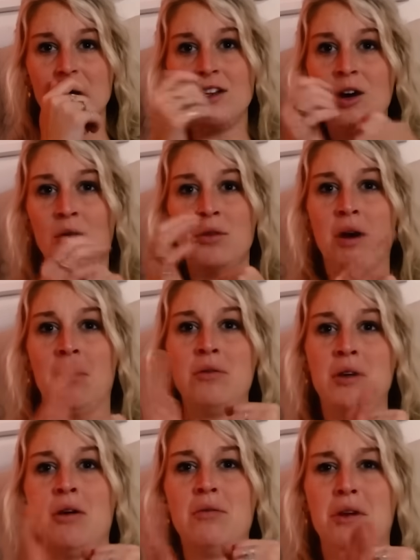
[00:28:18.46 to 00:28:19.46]
No, no,
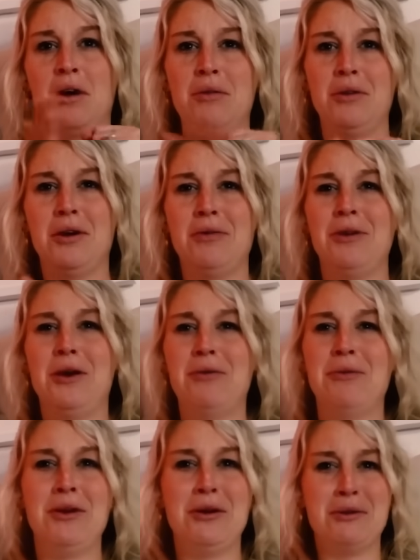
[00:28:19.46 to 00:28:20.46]
no, no, no, no,
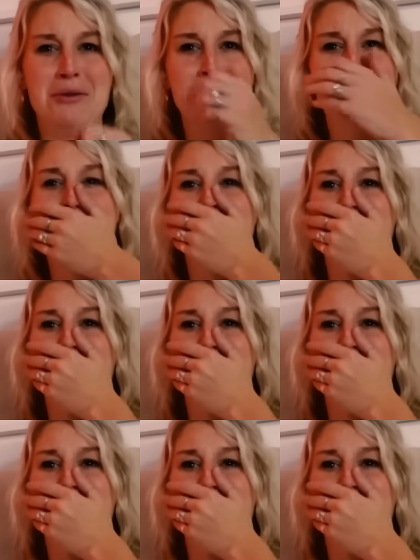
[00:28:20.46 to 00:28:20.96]
no.